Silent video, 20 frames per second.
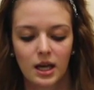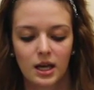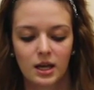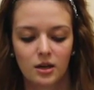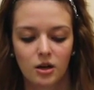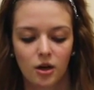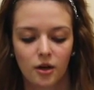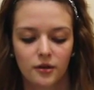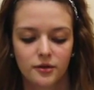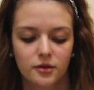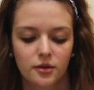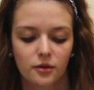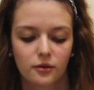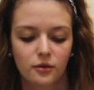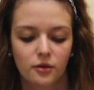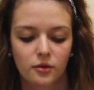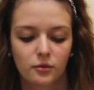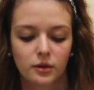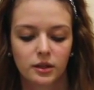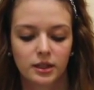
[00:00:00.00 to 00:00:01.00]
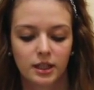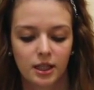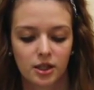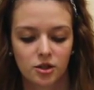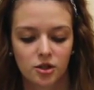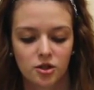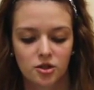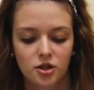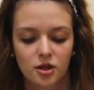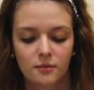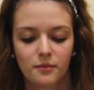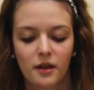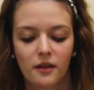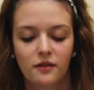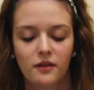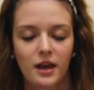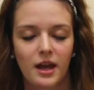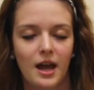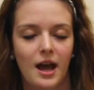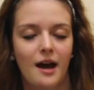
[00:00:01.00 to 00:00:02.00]
and also the relationship
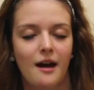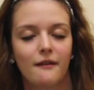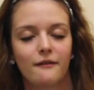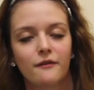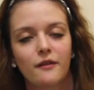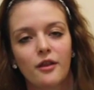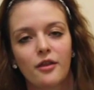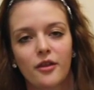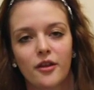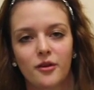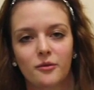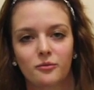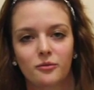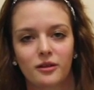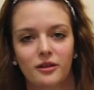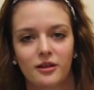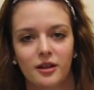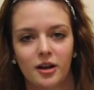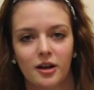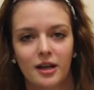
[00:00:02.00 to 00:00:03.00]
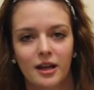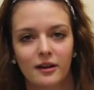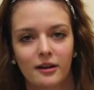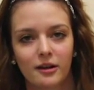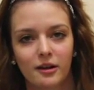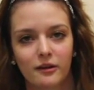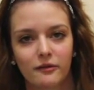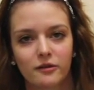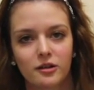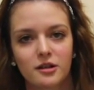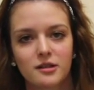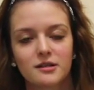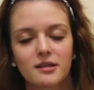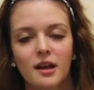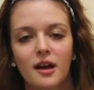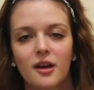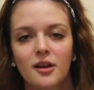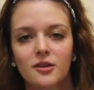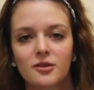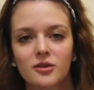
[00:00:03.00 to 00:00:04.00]
that they have with their caregivers.
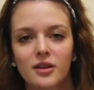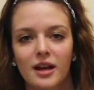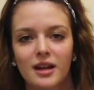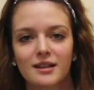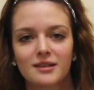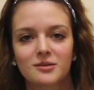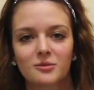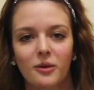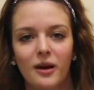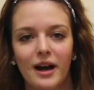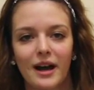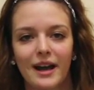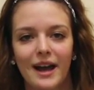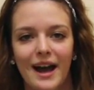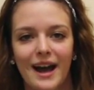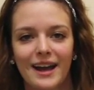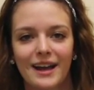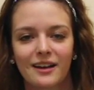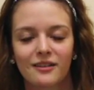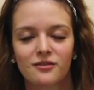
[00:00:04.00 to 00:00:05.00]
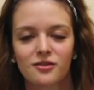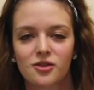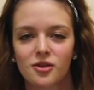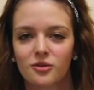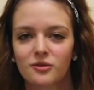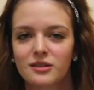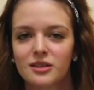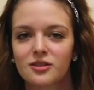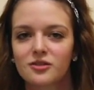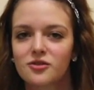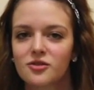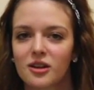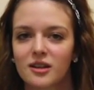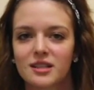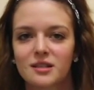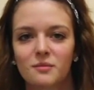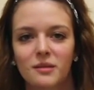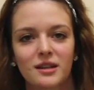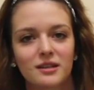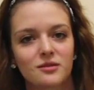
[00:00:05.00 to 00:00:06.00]
So that is why I have chosen
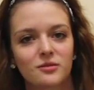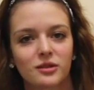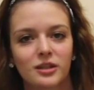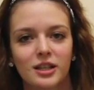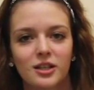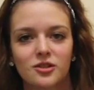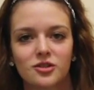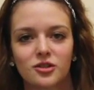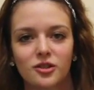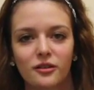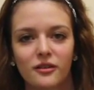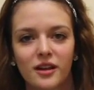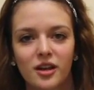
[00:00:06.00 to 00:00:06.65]
trust-based relational